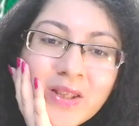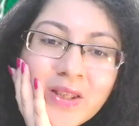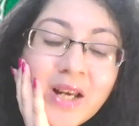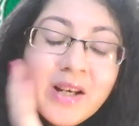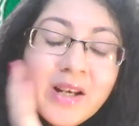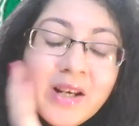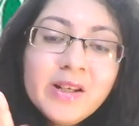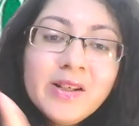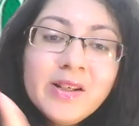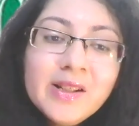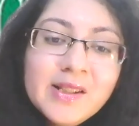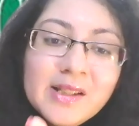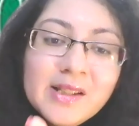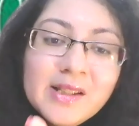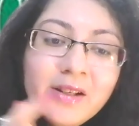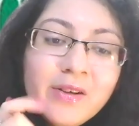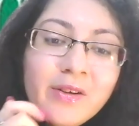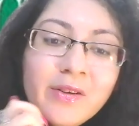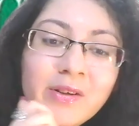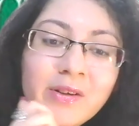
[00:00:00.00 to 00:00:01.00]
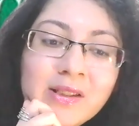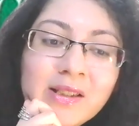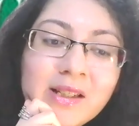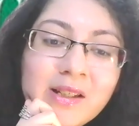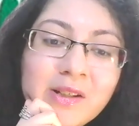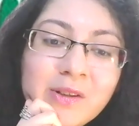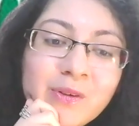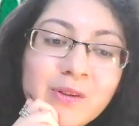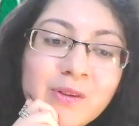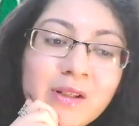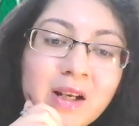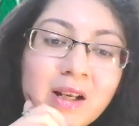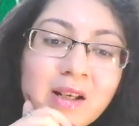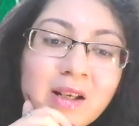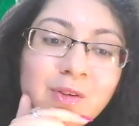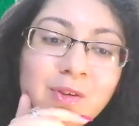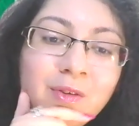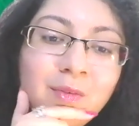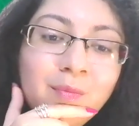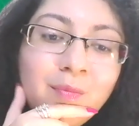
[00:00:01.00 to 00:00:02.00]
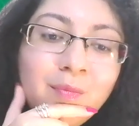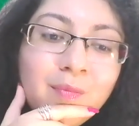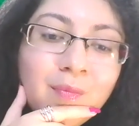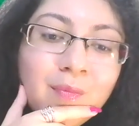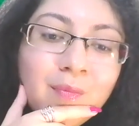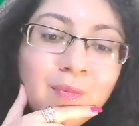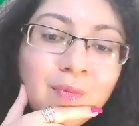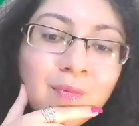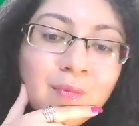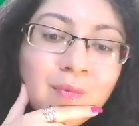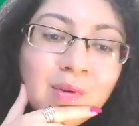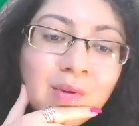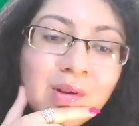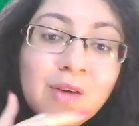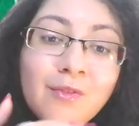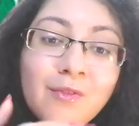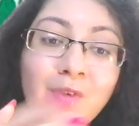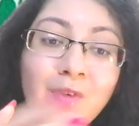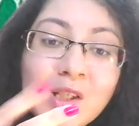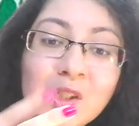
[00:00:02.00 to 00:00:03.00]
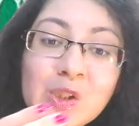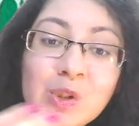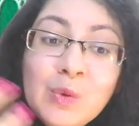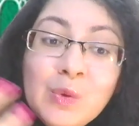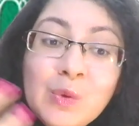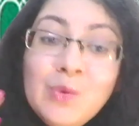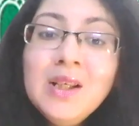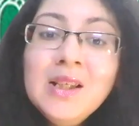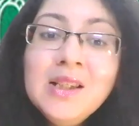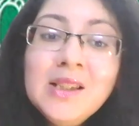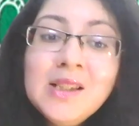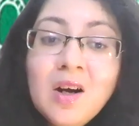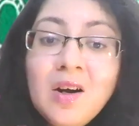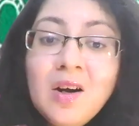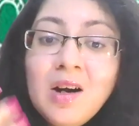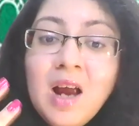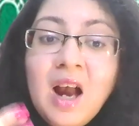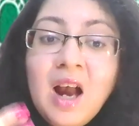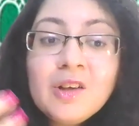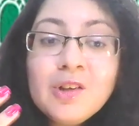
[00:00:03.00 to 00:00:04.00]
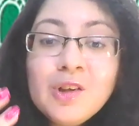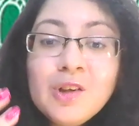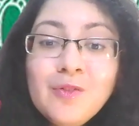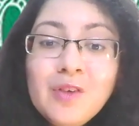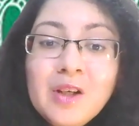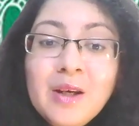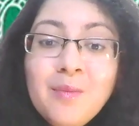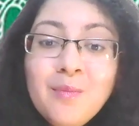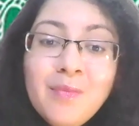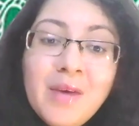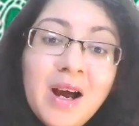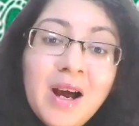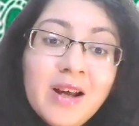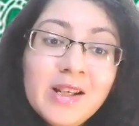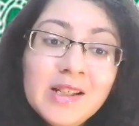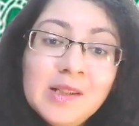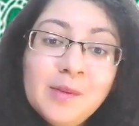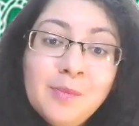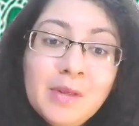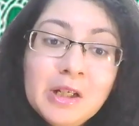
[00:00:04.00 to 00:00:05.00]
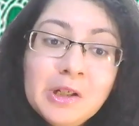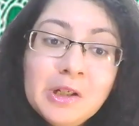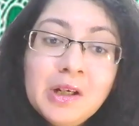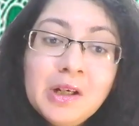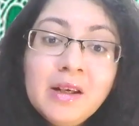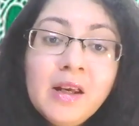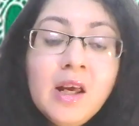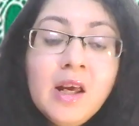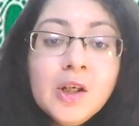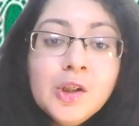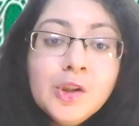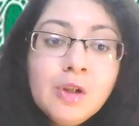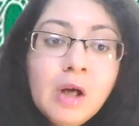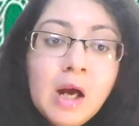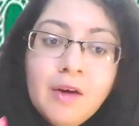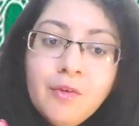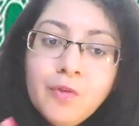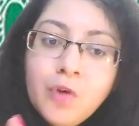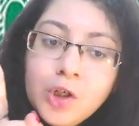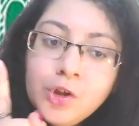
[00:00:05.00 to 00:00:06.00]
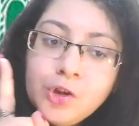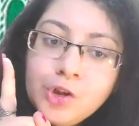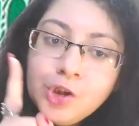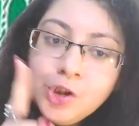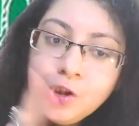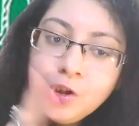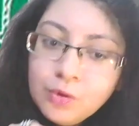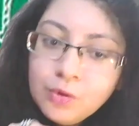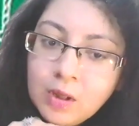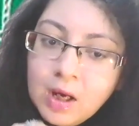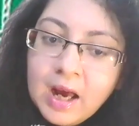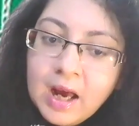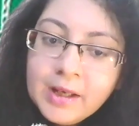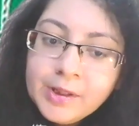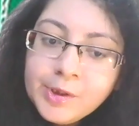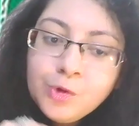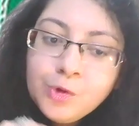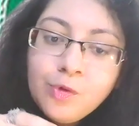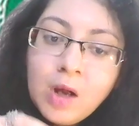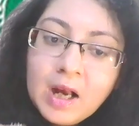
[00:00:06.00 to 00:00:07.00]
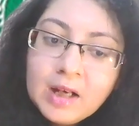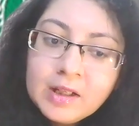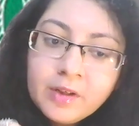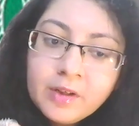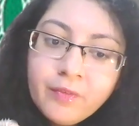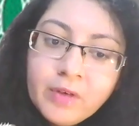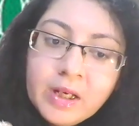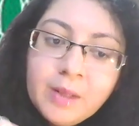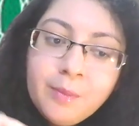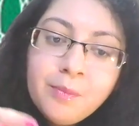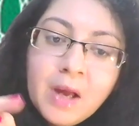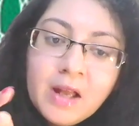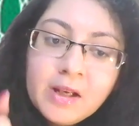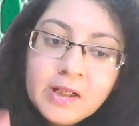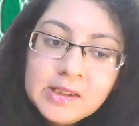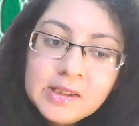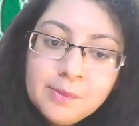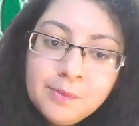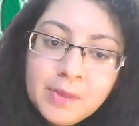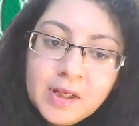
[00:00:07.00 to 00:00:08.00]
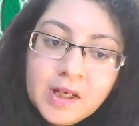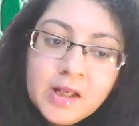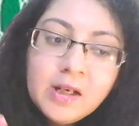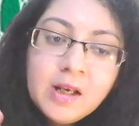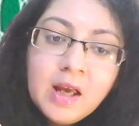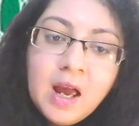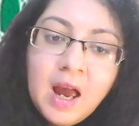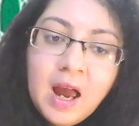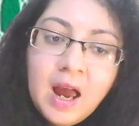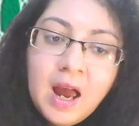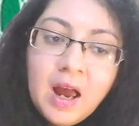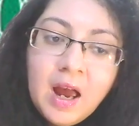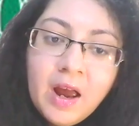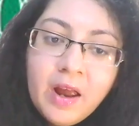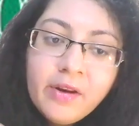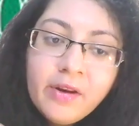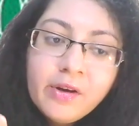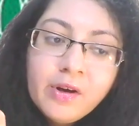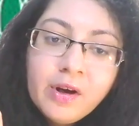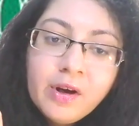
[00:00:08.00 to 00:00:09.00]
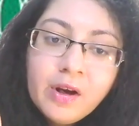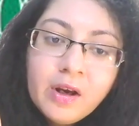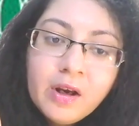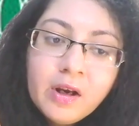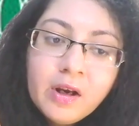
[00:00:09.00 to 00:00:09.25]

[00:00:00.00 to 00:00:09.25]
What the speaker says: That it is a learner centered classroom when students are actively participating. So I want you guys to actively participate and